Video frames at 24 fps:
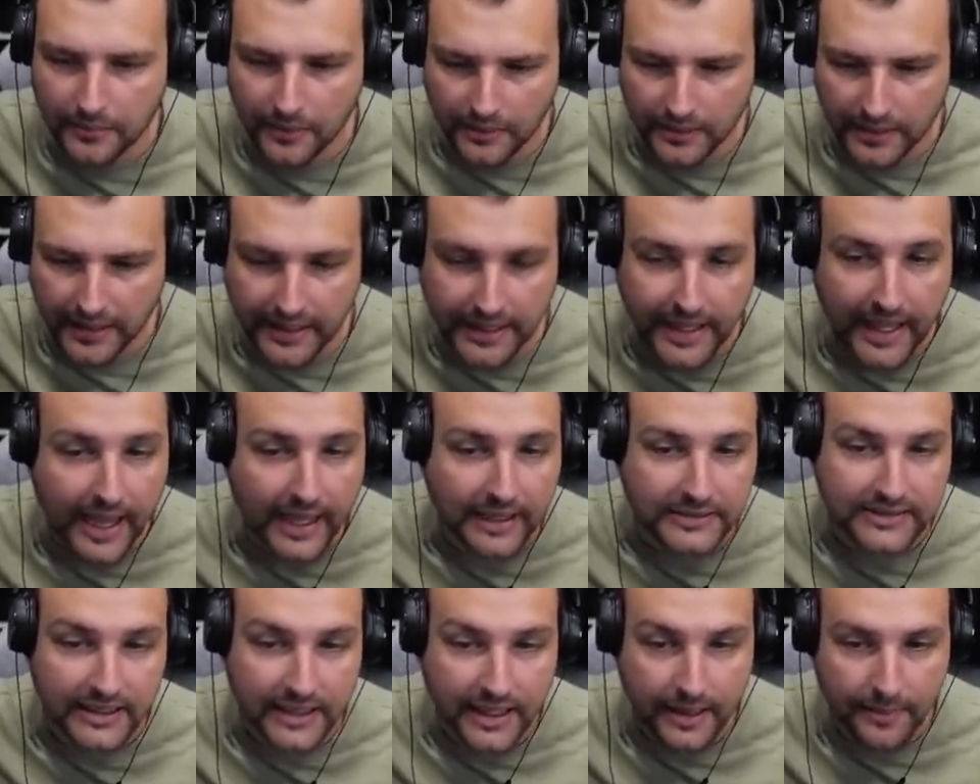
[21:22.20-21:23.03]
he
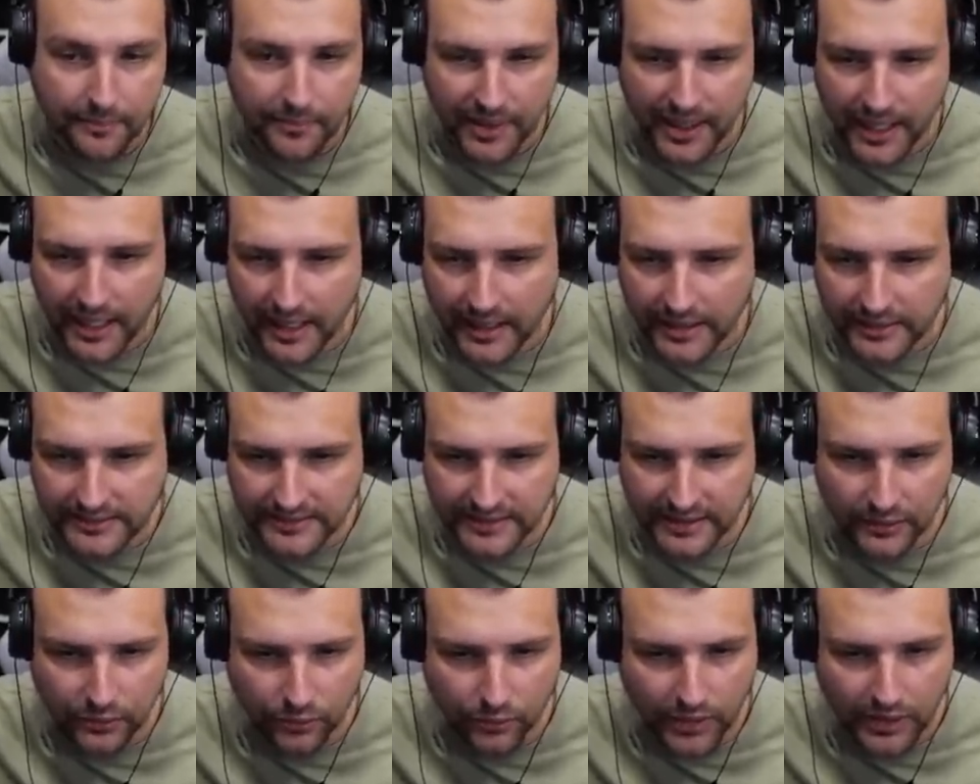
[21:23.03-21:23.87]
has repairs
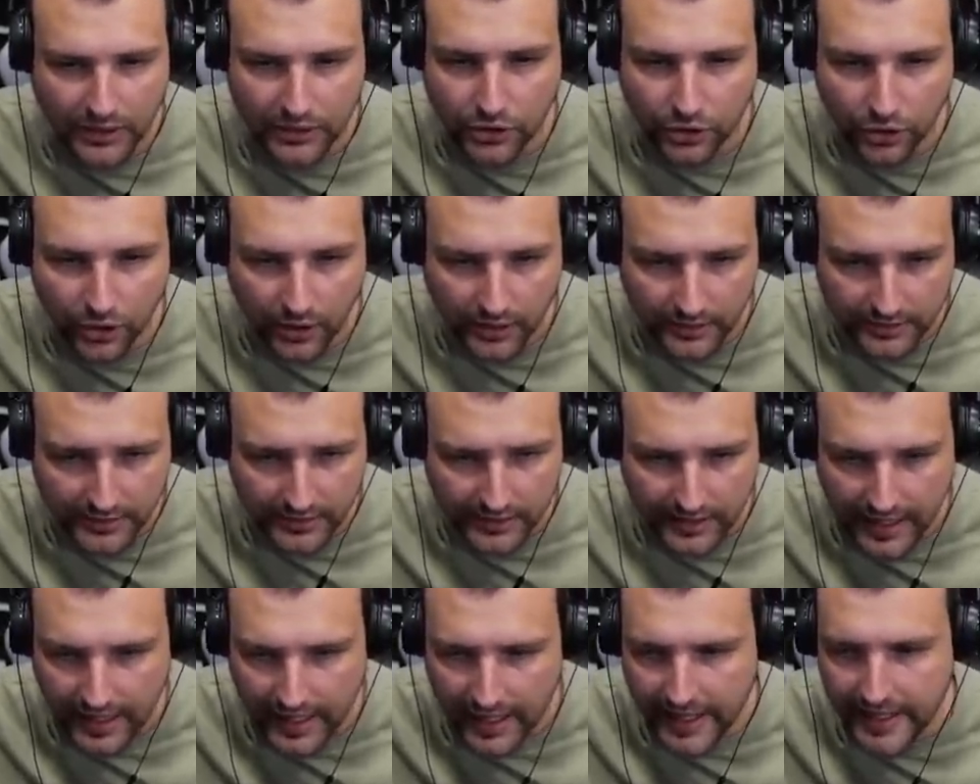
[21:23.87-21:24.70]
and whatnot,
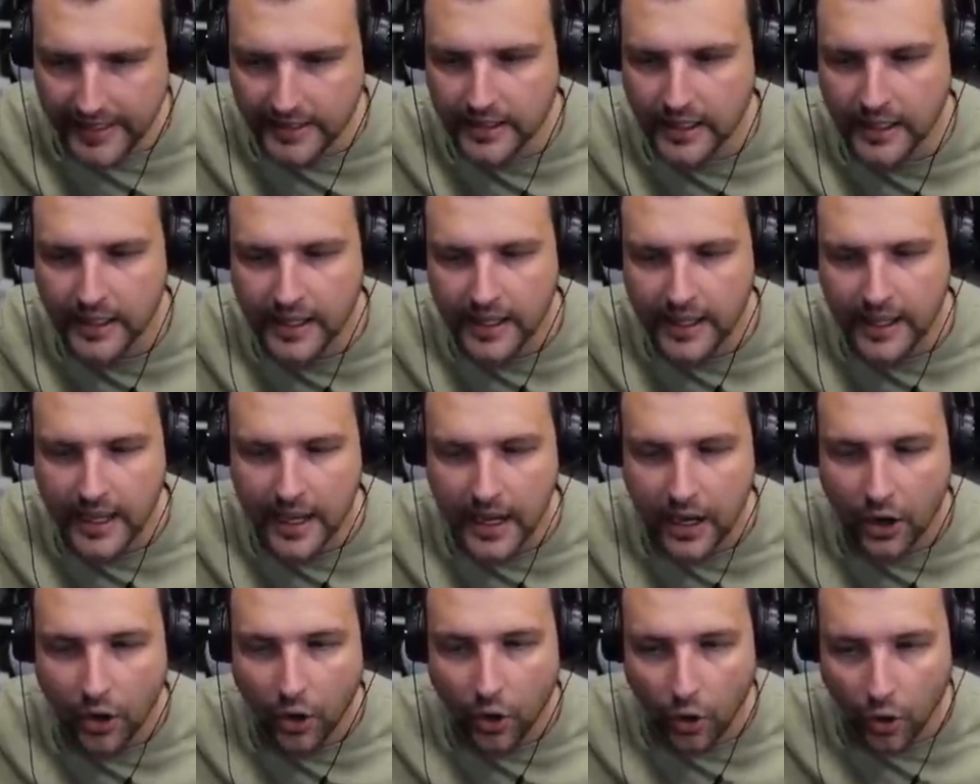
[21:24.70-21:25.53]
right?
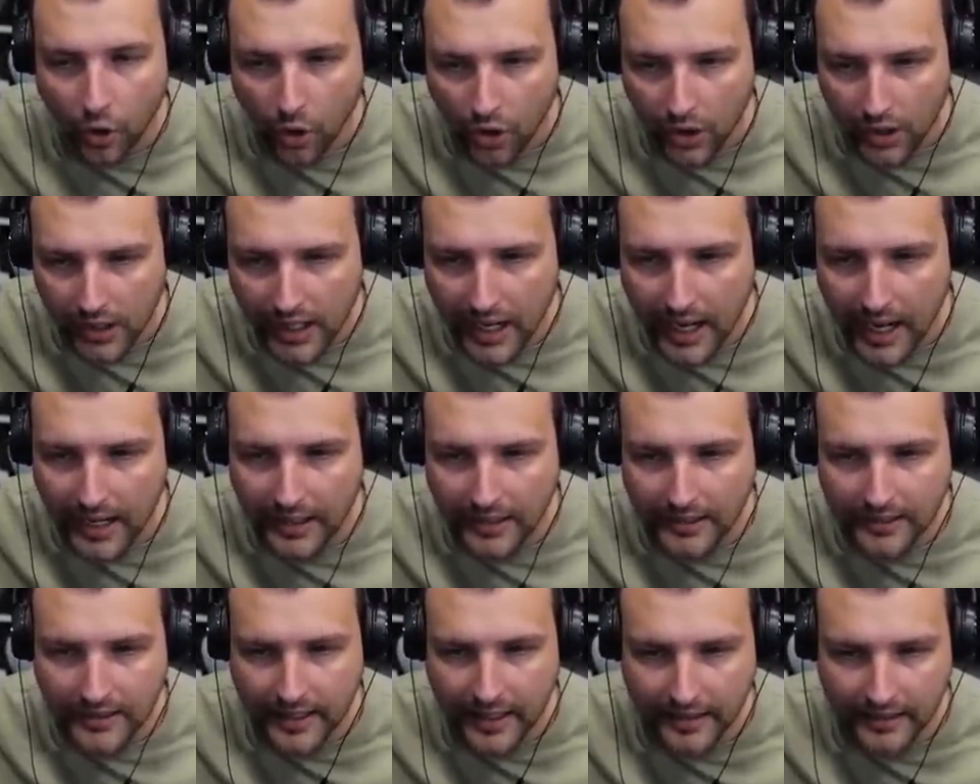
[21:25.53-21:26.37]
Or
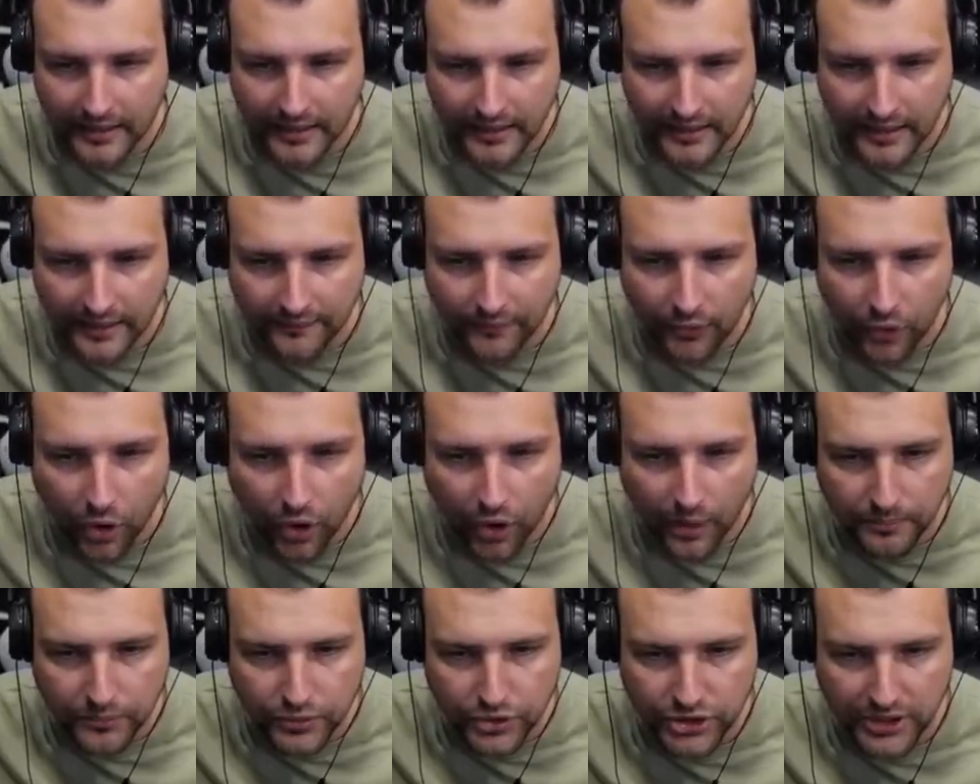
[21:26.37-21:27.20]
alternative
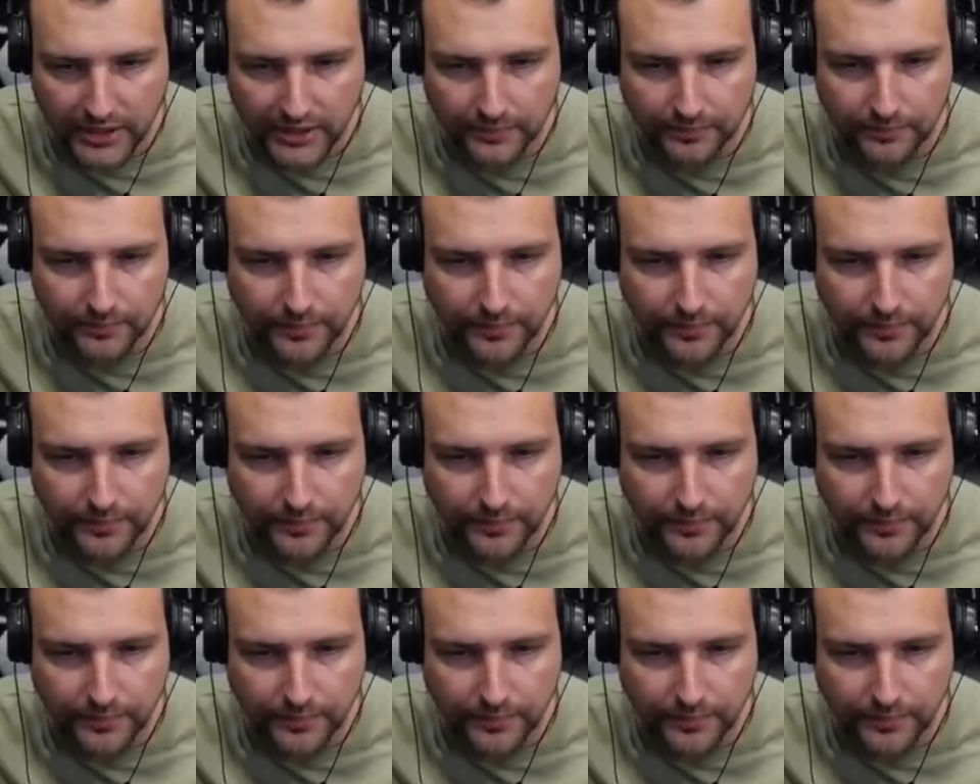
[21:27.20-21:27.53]
option